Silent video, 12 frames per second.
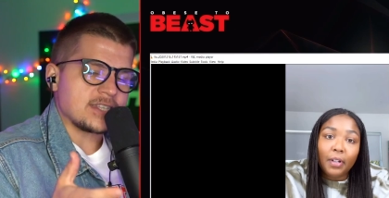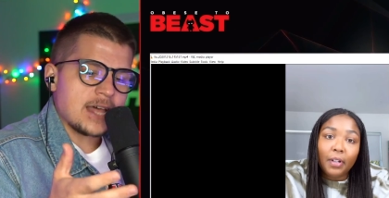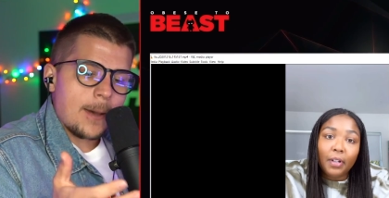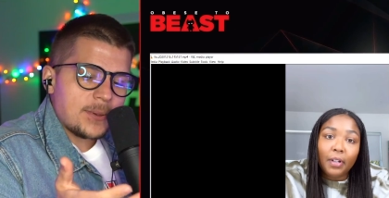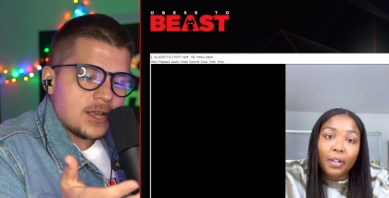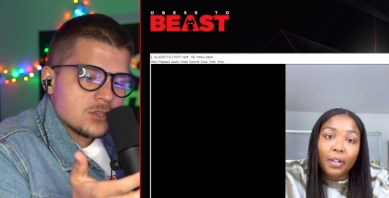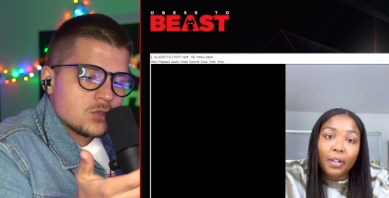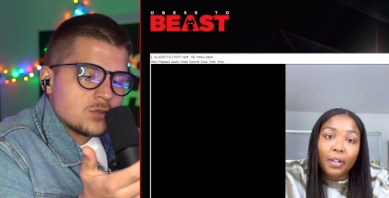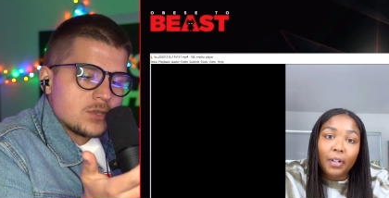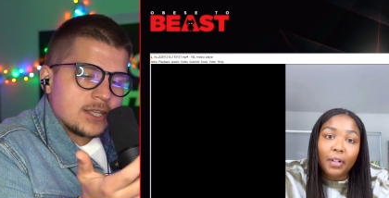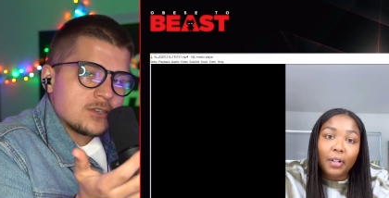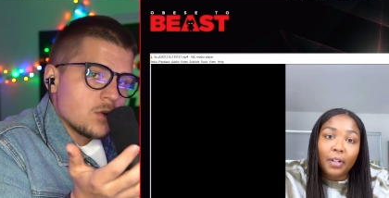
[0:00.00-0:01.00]
Speaker 1: I have. It's not because
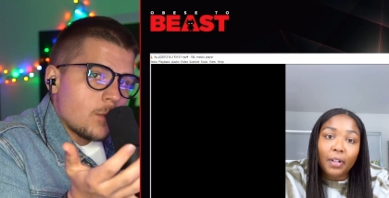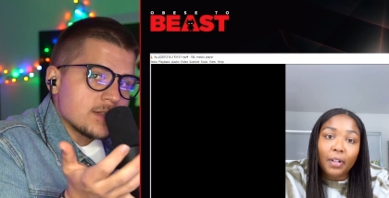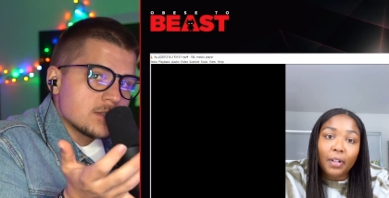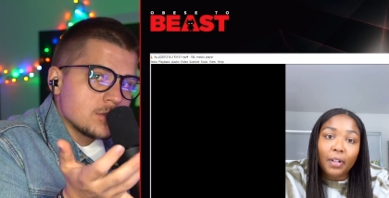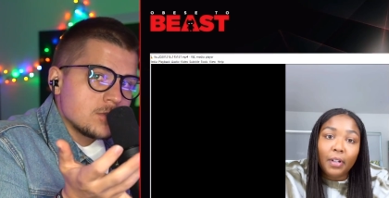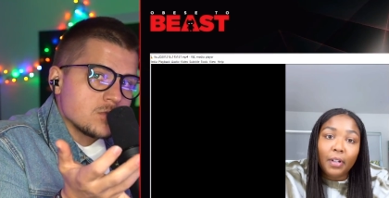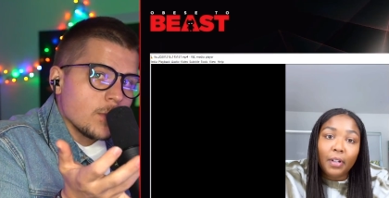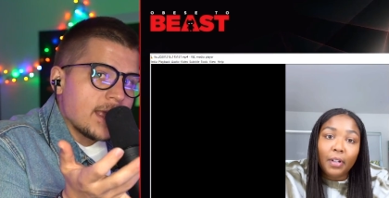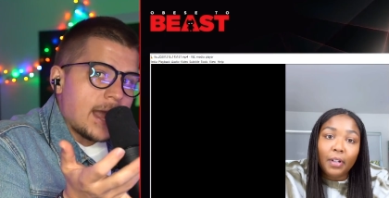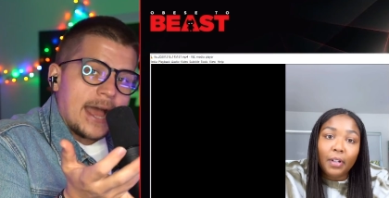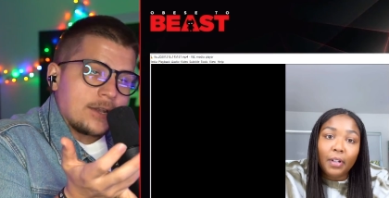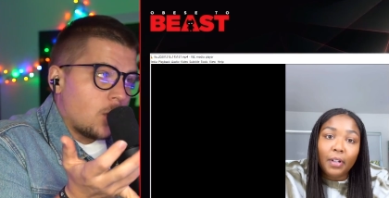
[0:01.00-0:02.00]
Lizzo wants to lose
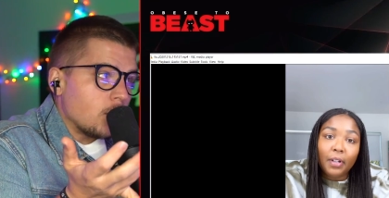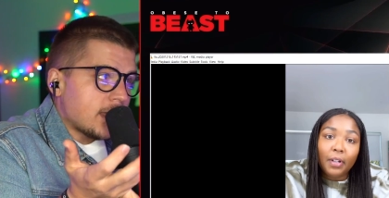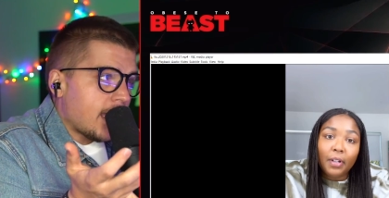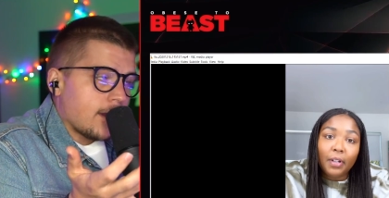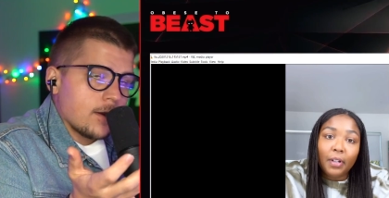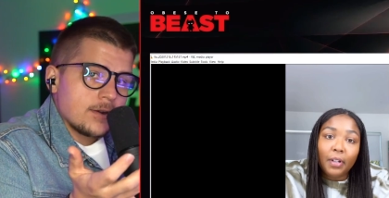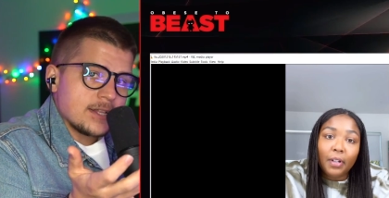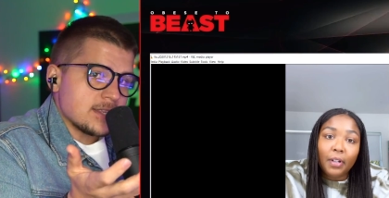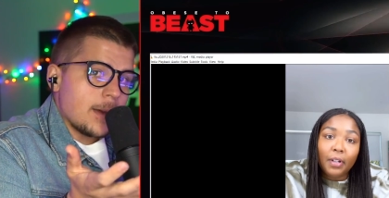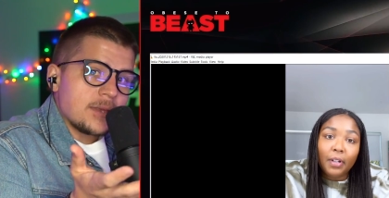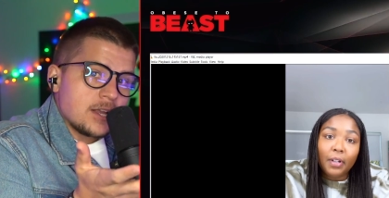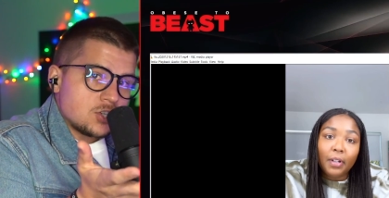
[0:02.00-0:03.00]
weight. I don't care.
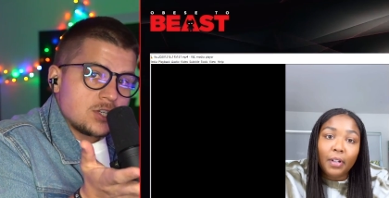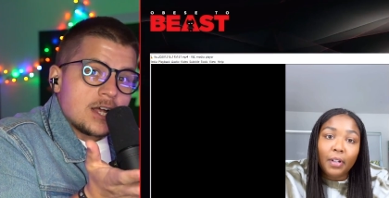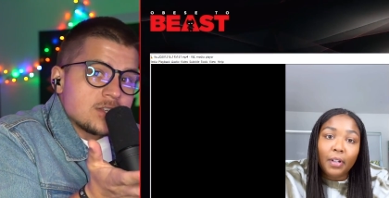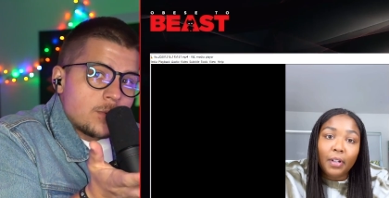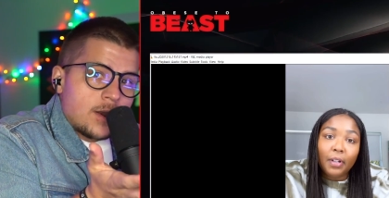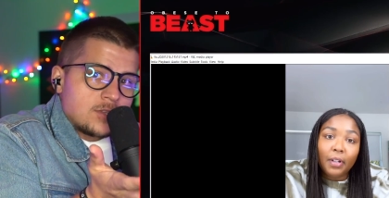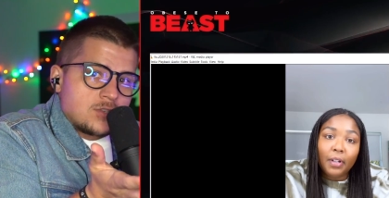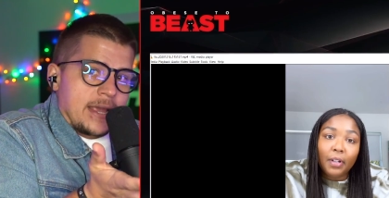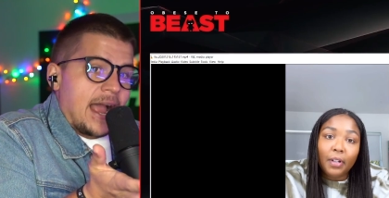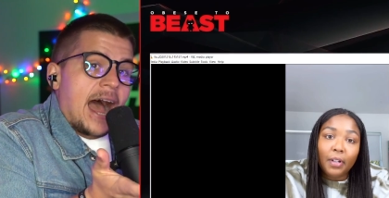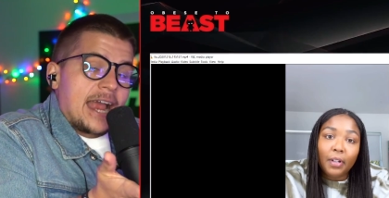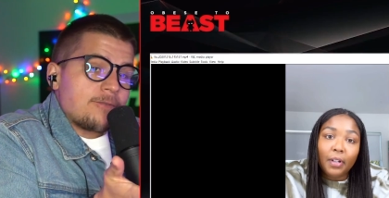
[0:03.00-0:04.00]
It's not because she doesn't want to lose
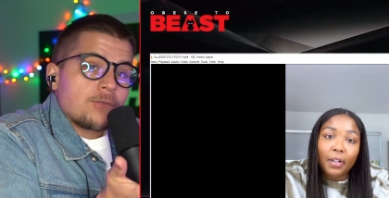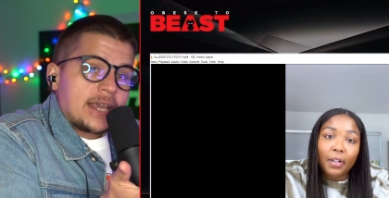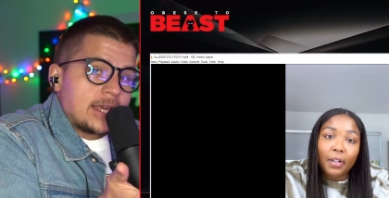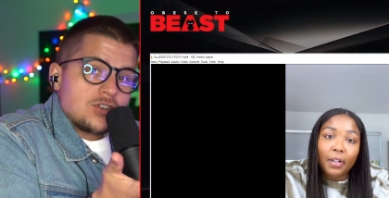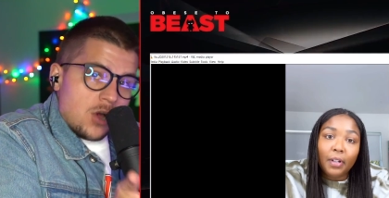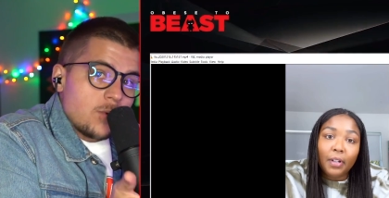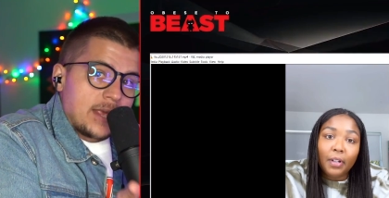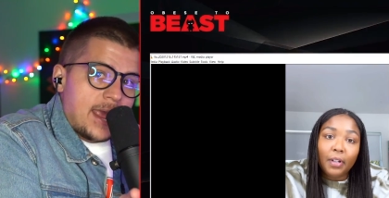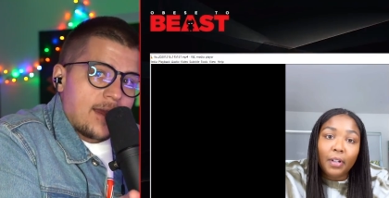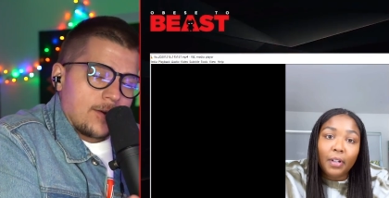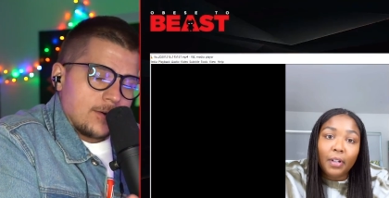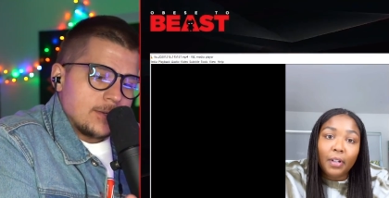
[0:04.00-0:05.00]
weight. I freaking don't
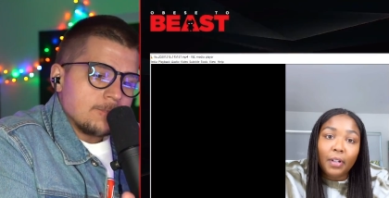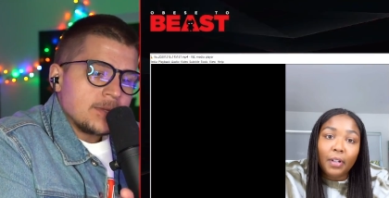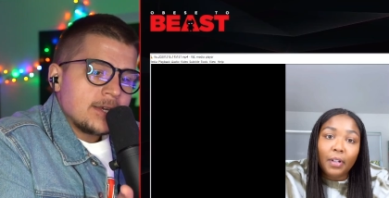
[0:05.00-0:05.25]
care.